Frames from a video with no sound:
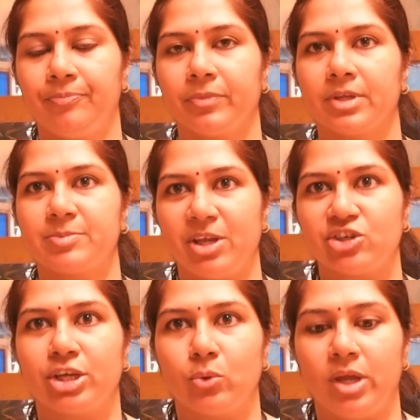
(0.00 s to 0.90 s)
speech
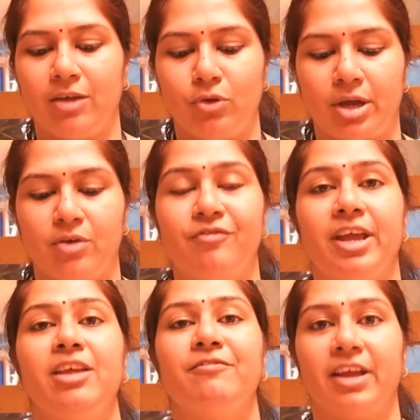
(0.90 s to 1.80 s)
that you gave, you had a
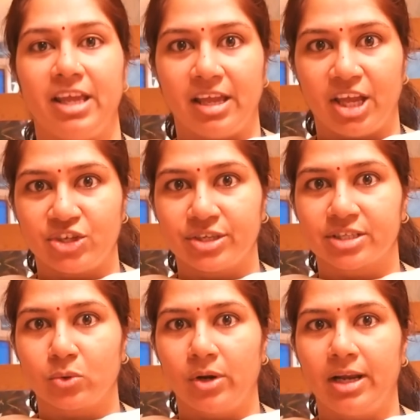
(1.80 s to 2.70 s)
very engaging
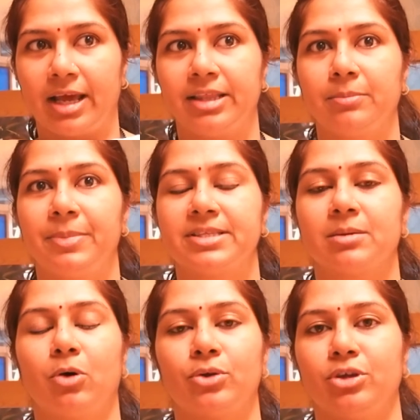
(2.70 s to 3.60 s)
storyline, the bits
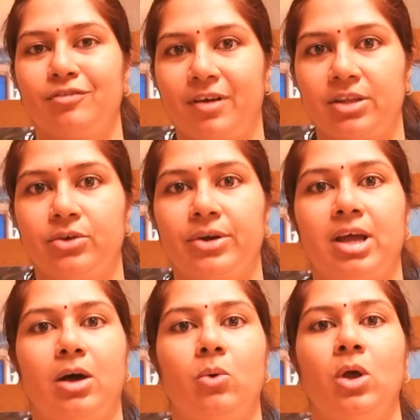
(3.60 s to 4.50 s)
about your father and
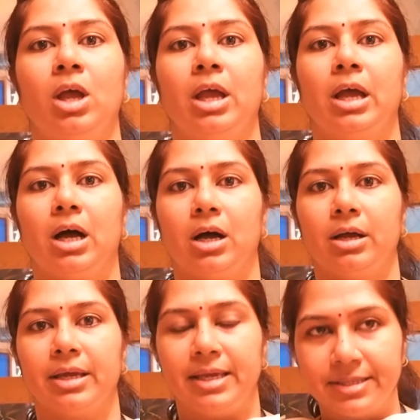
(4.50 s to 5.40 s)
how
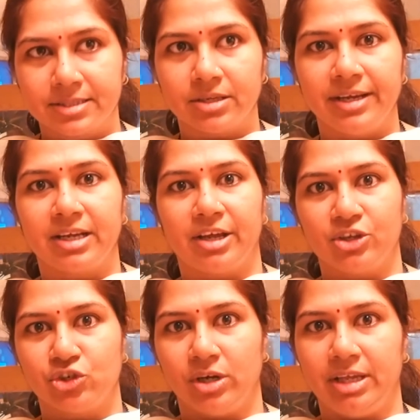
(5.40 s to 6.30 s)
his entire
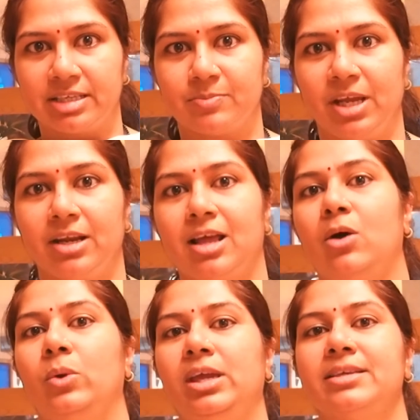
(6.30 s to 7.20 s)
journey has been and
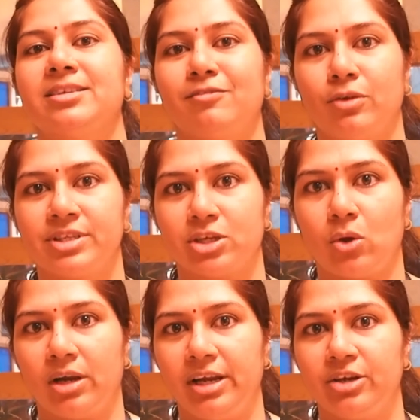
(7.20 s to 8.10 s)
how he has influenced
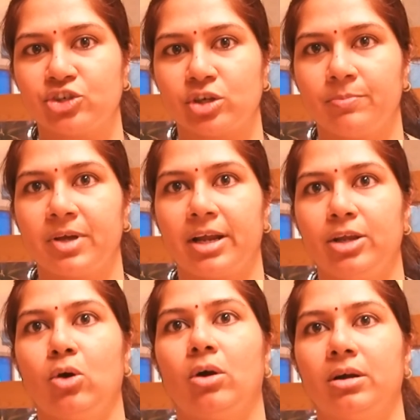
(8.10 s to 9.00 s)
your leadership and
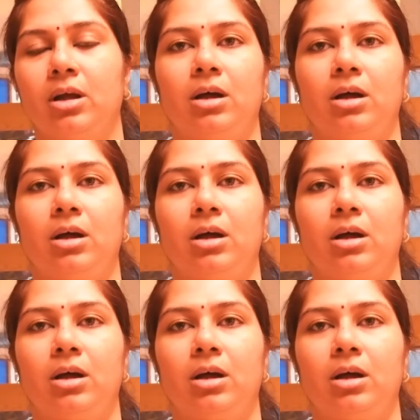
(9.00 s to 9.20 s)
your